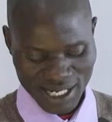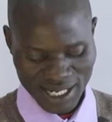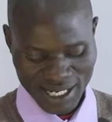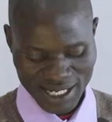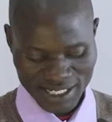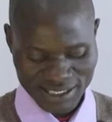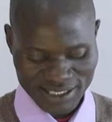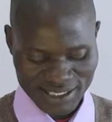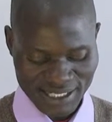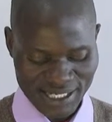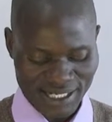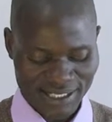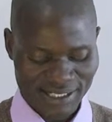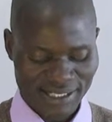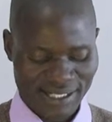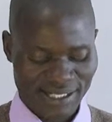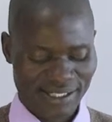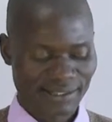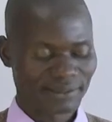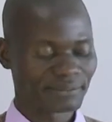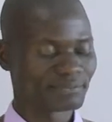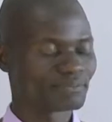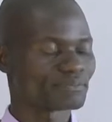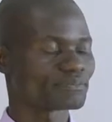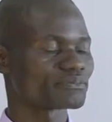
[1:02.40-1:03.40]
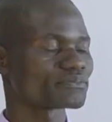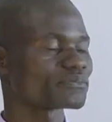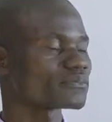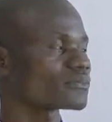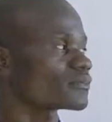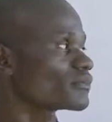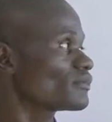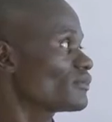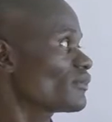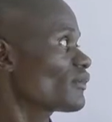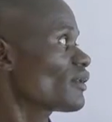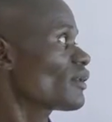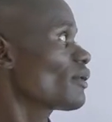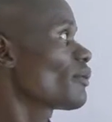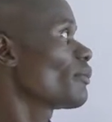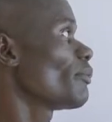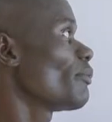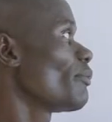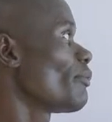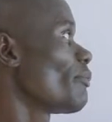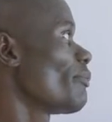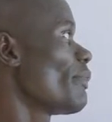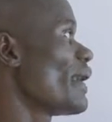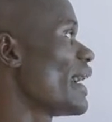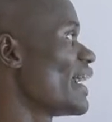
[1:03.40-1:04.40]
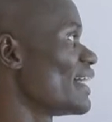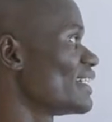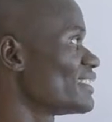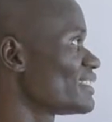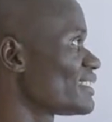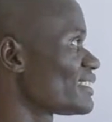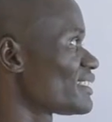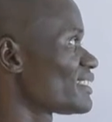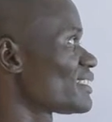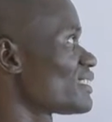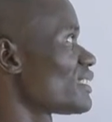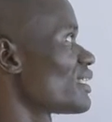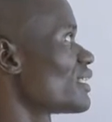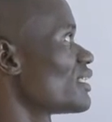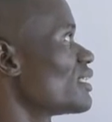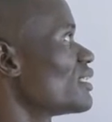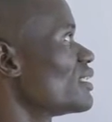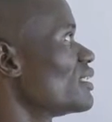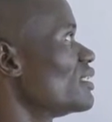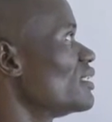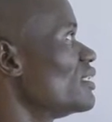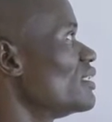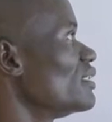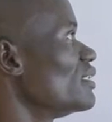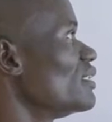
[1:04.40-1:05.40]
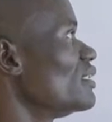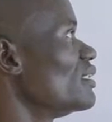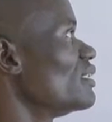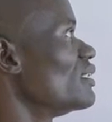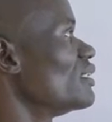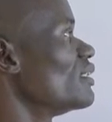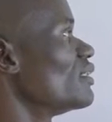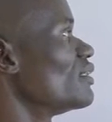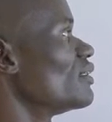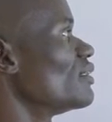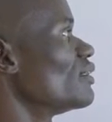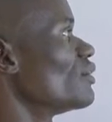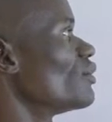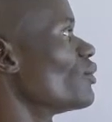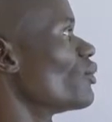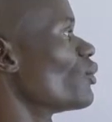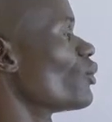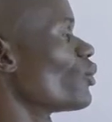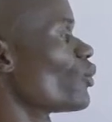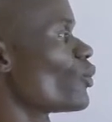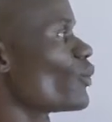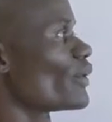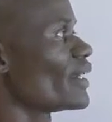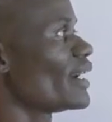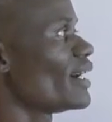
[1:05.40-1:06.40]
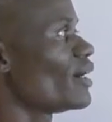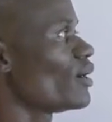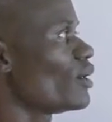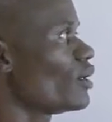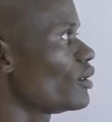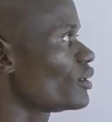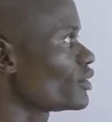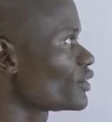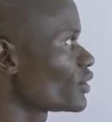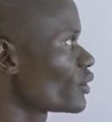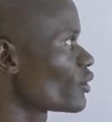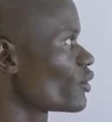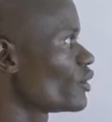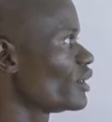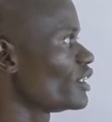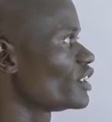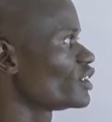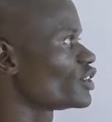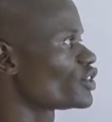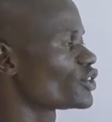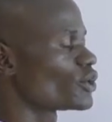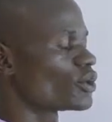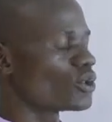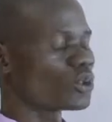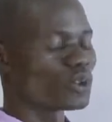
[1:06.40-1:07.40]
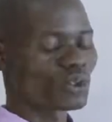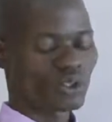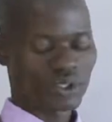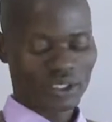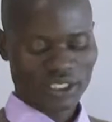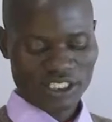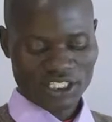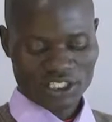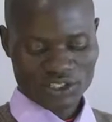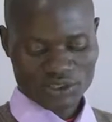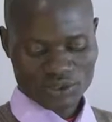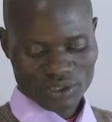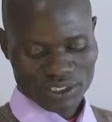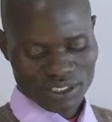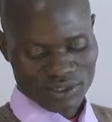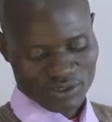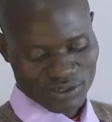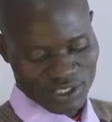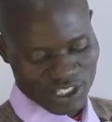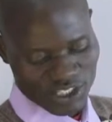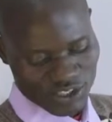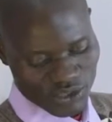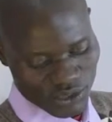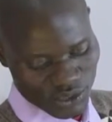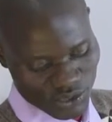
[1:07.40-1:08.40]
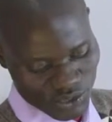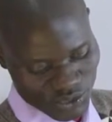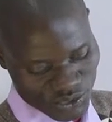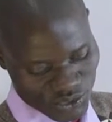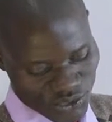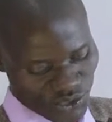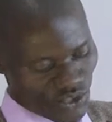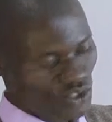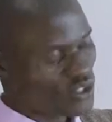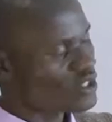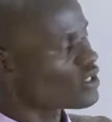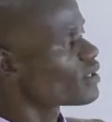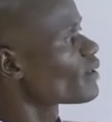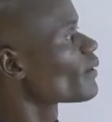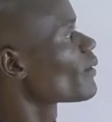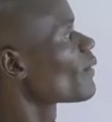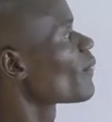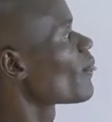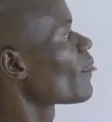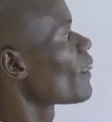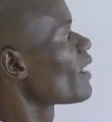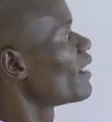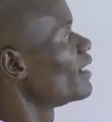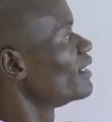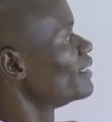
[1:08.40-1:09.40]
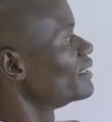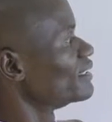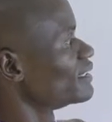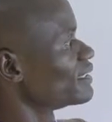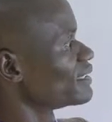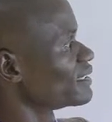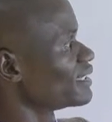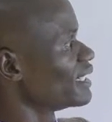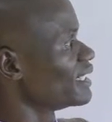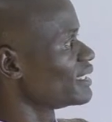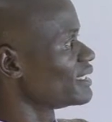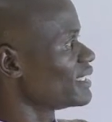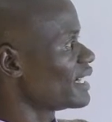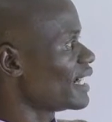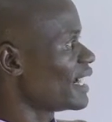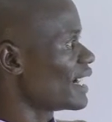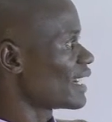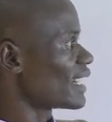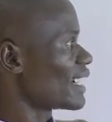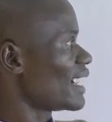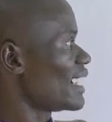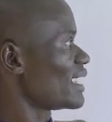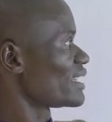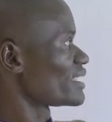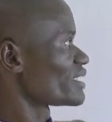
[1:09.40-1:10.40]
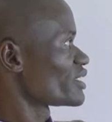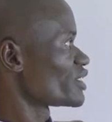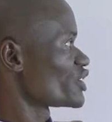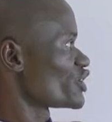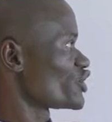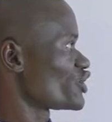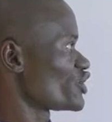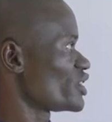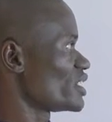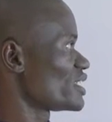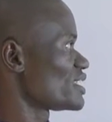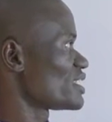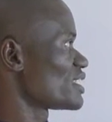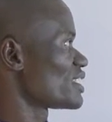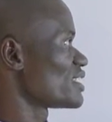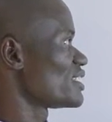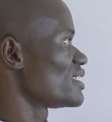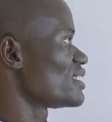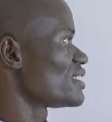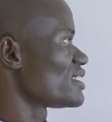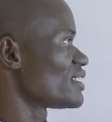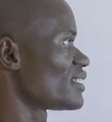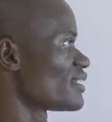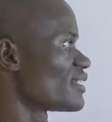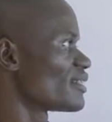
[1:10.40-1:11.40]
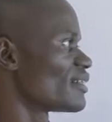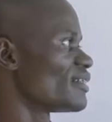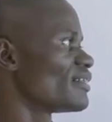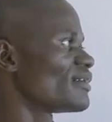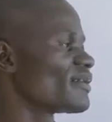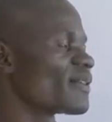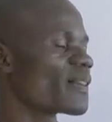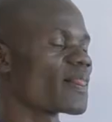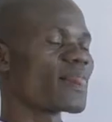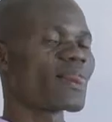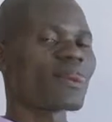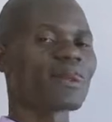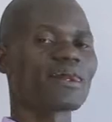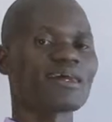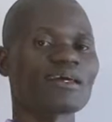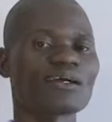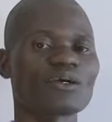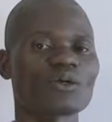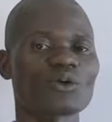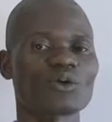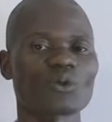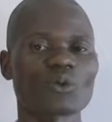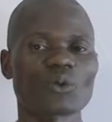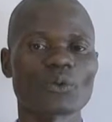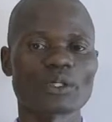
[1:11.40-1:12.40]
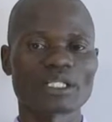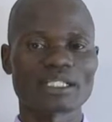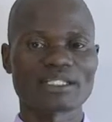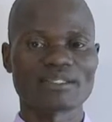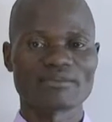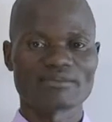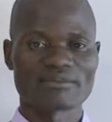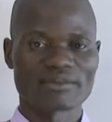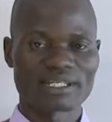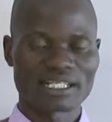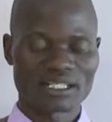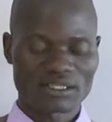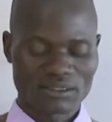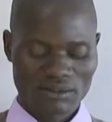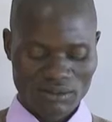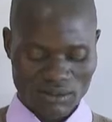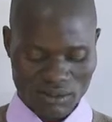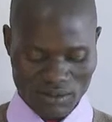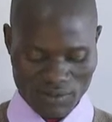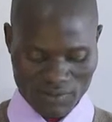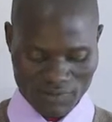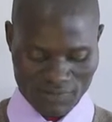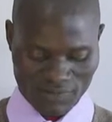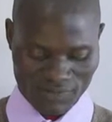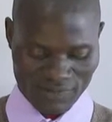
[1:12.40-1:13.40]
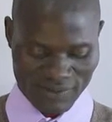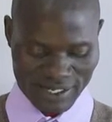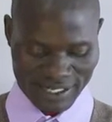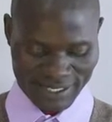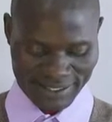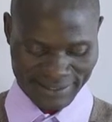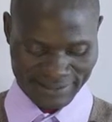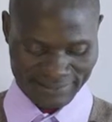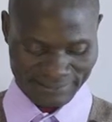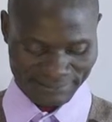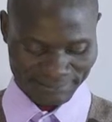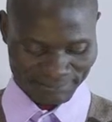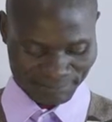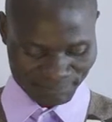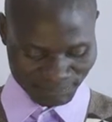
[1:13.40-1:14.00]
at other parts, we are also going to look into the regions that are associated with the ring of fire.